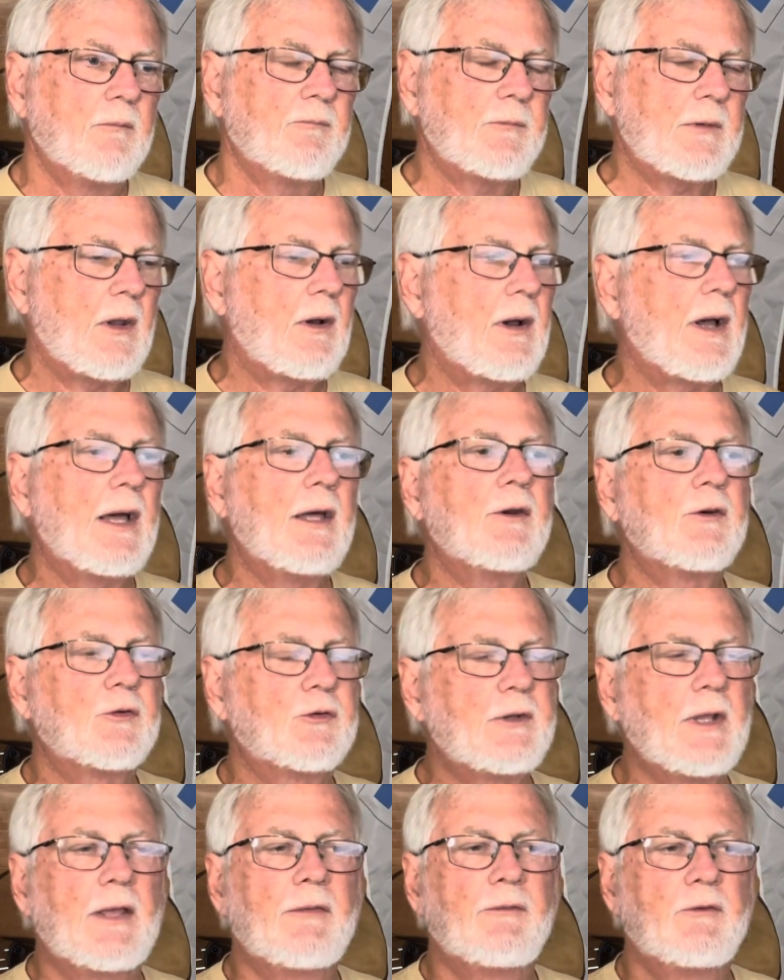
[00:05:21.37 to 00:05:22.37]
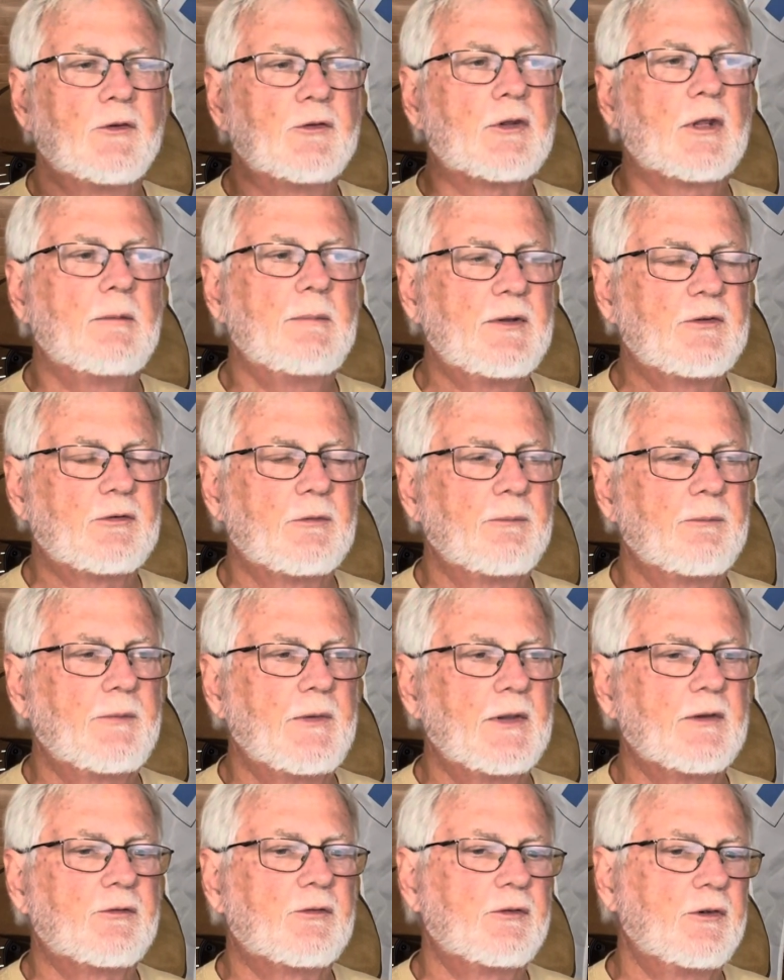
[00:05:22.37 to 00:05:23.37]
Now, I understand there's going to be some
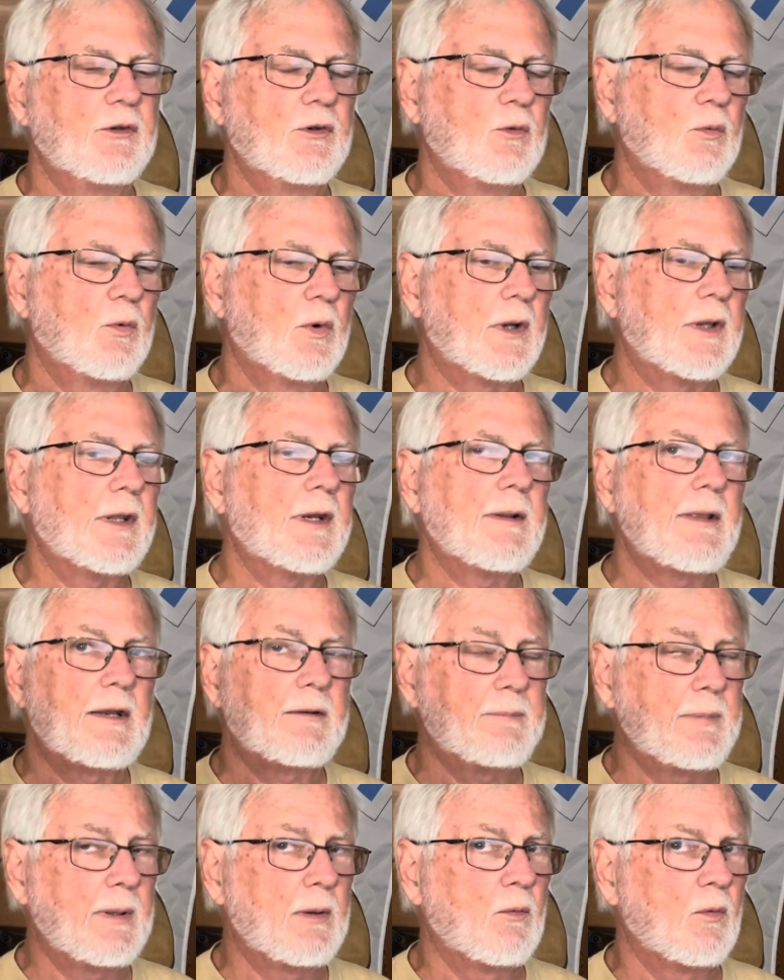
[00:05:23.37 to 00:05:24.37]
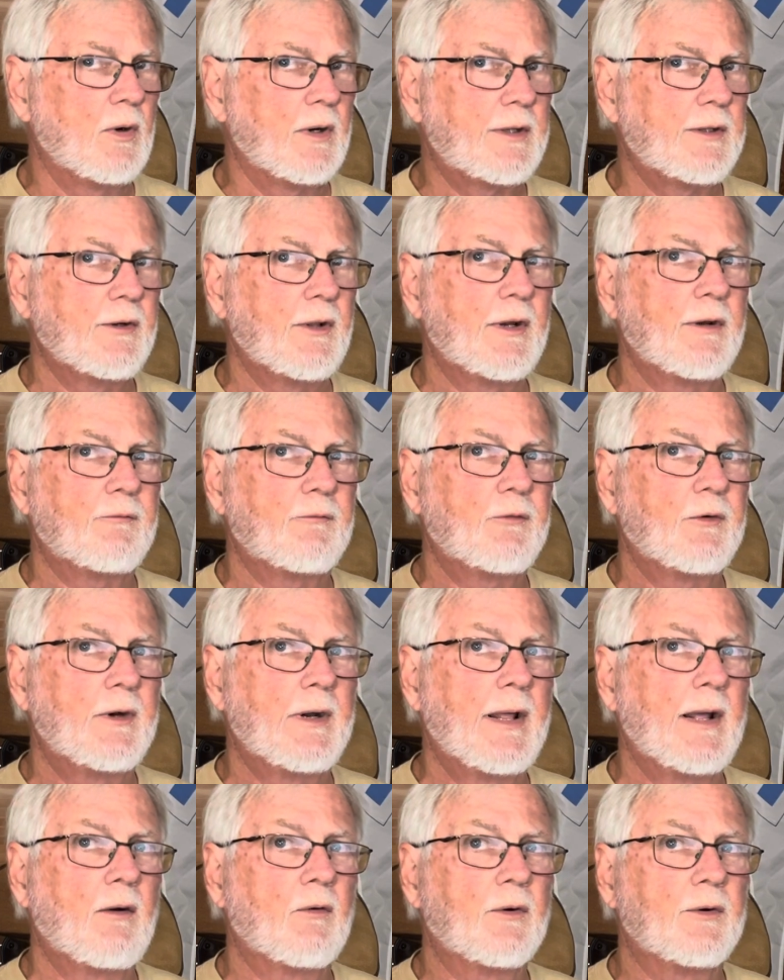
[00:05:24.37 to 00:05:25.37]
things to do. We're going to have to be working on it for
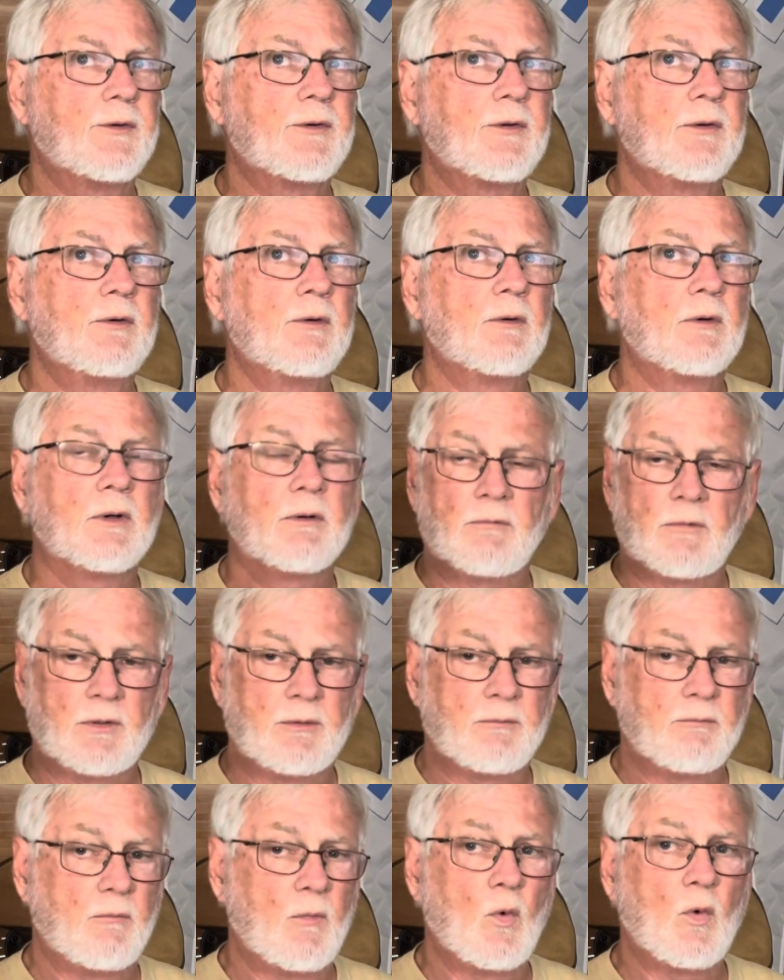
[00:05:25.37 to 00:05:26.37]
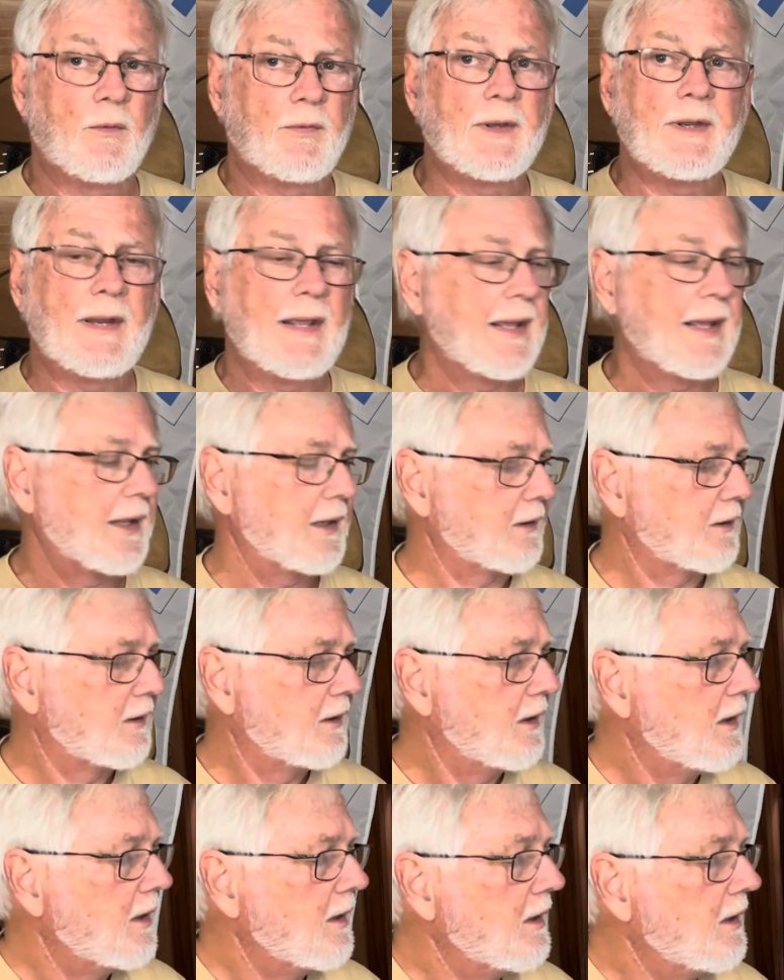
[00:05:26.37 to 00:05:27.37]
an hour or two or more than that
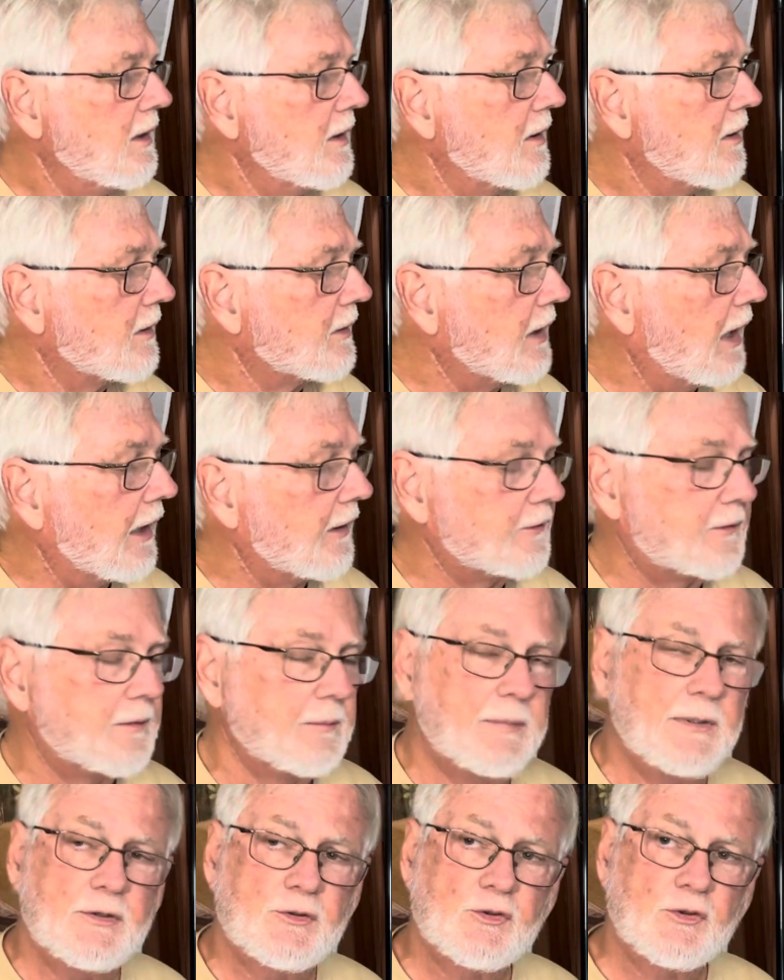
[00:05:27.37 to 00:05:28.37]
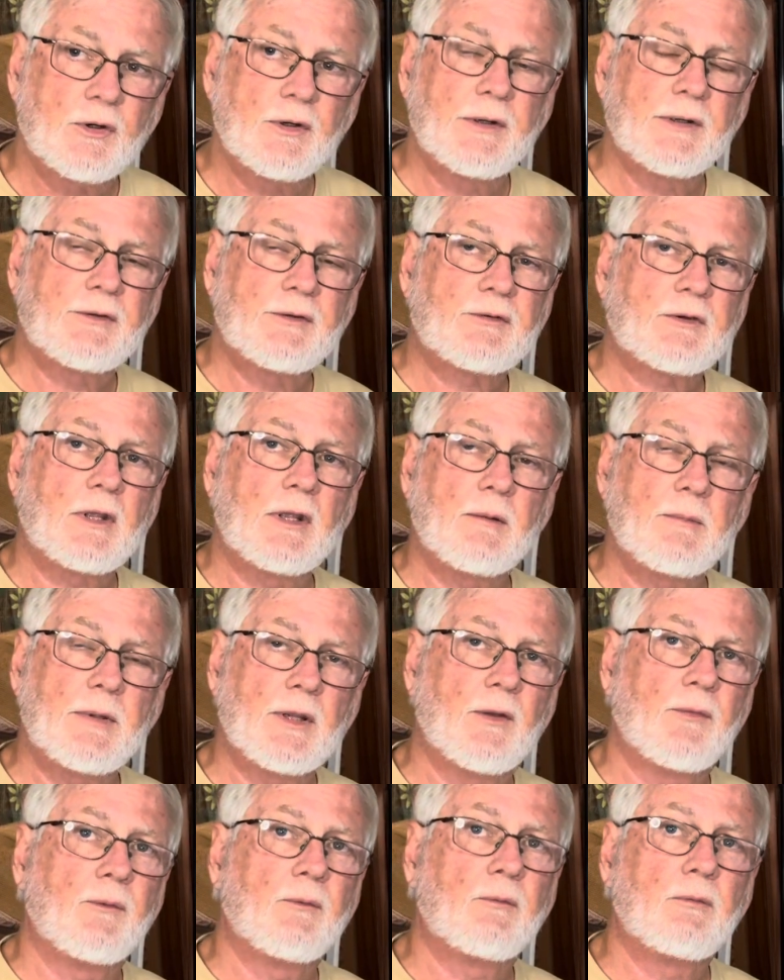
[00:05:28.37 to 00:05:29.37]
to be sure it's going to
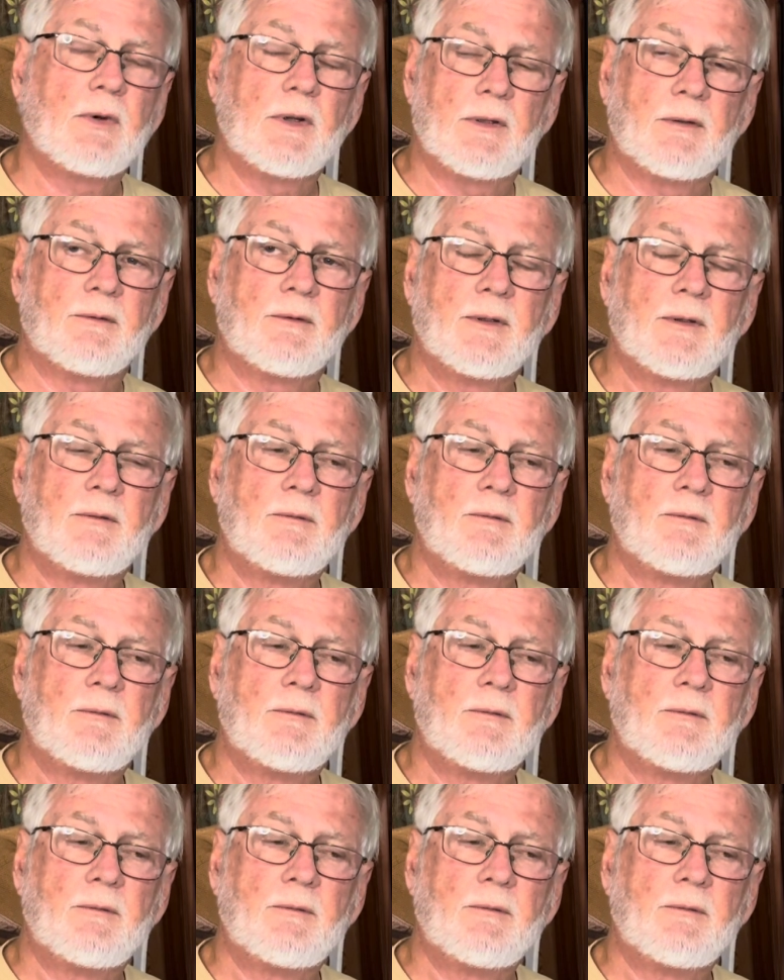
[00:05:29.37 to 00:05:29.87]
be on the road.